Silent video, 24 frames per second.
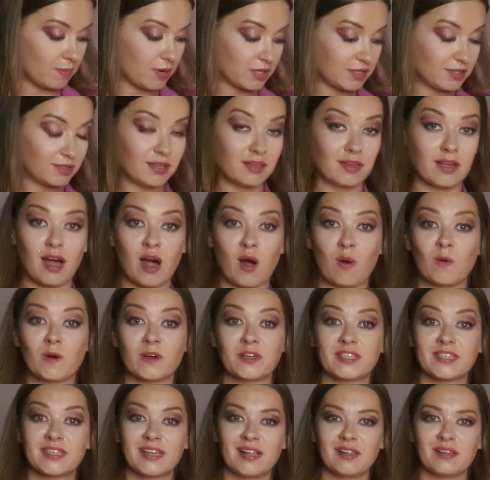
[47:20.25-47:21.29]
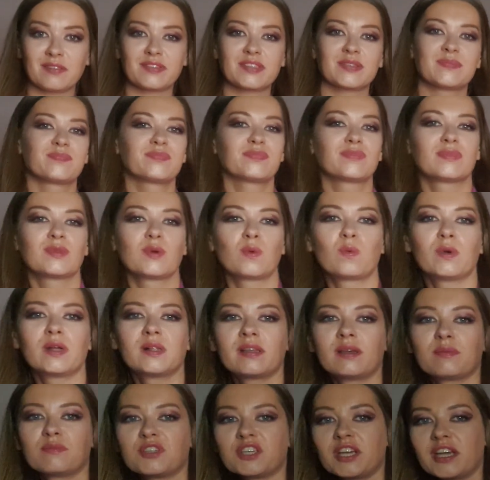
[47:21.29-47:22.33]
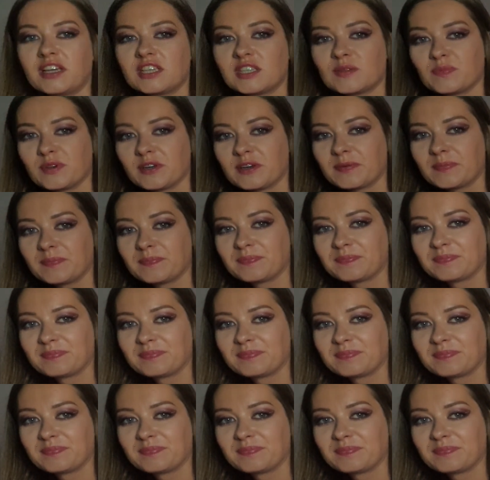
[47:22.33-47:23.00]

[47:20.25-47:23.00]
but in ourselves. William Shakespeare.